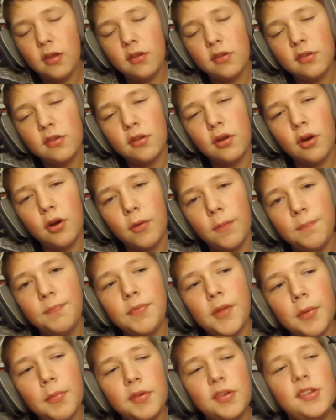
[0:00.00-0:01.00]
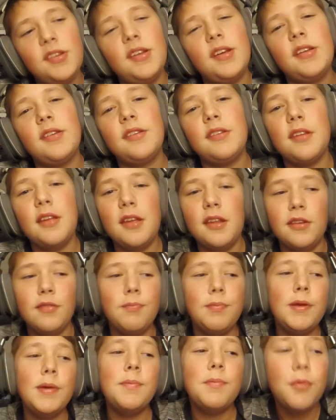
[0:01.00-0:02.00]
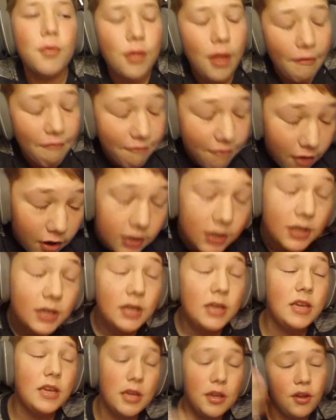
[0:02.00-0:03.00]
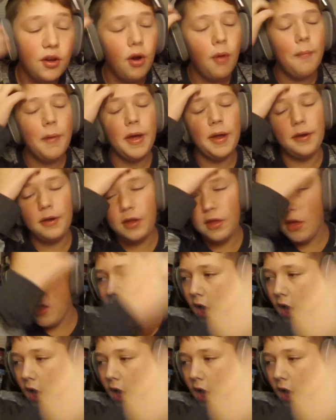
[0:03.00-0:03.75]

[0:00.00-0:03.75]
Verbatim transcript: So, number six is people that fucking ego, man.